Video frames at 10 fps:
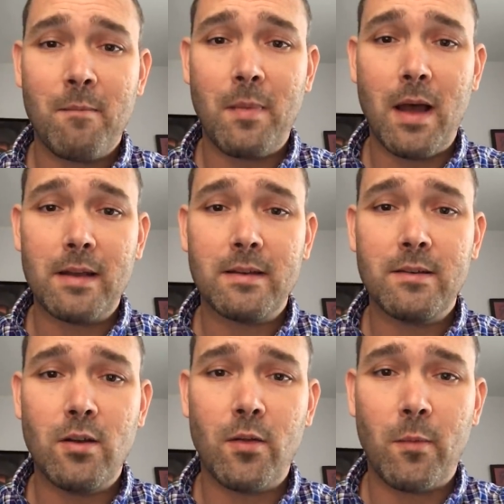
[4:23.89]
But
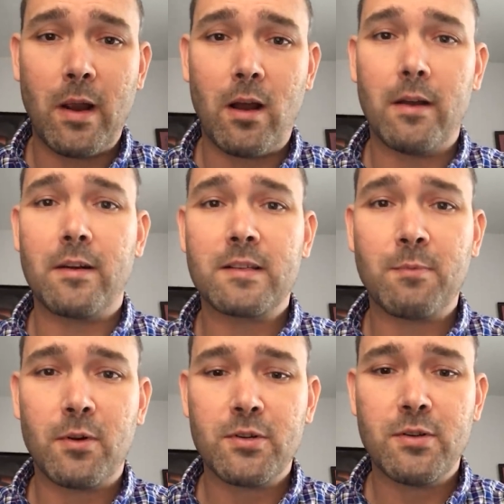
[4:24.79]
know that we are all here to
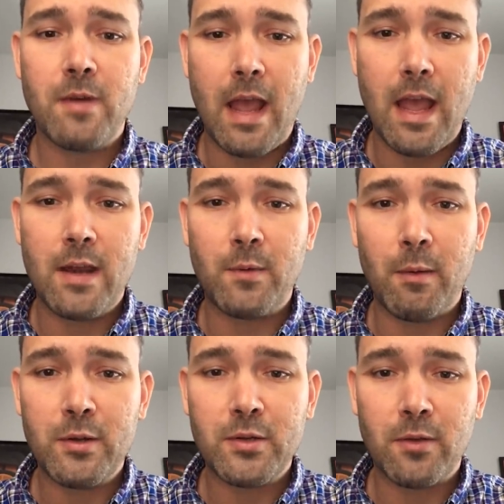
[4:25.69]
support you, and we
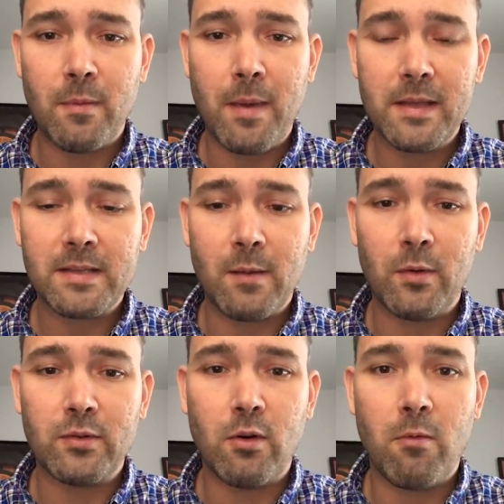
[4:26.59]
wish you all the best, and
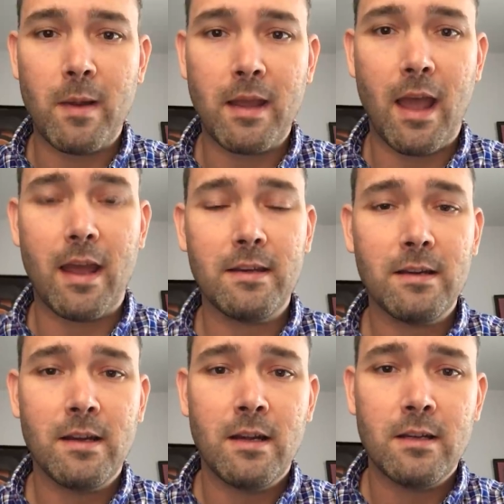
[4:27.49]
we'll do what we can
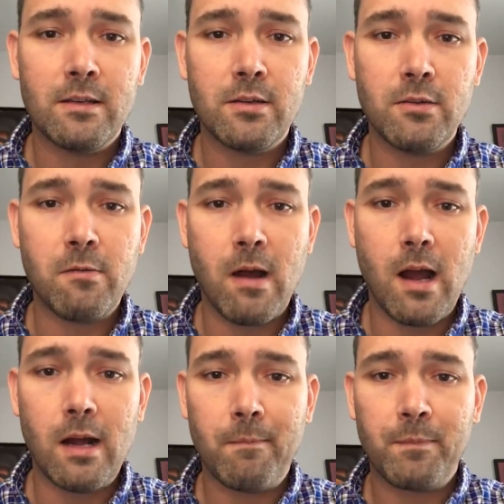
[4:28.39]
to
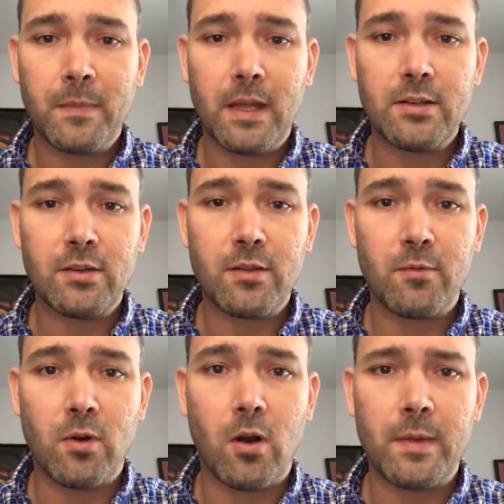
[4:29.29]
get you
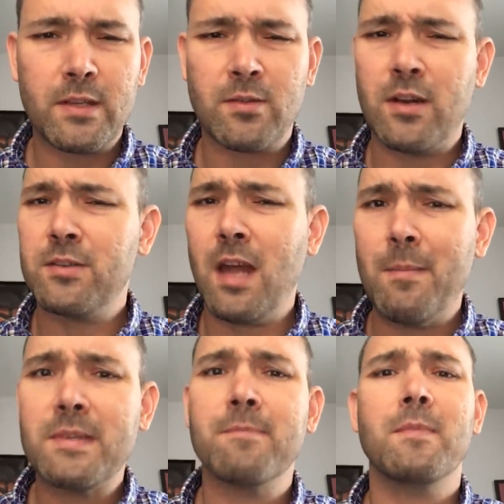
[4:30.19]
through all these strange
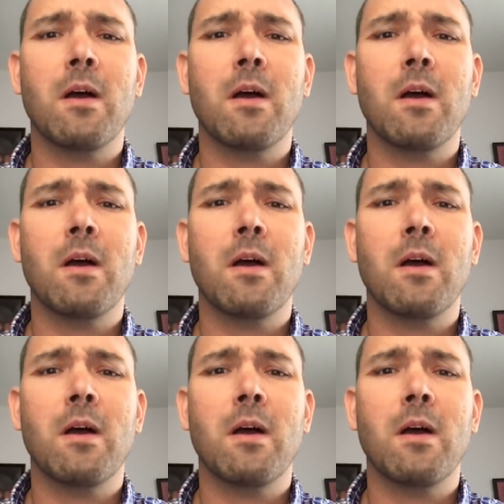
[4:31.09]
times.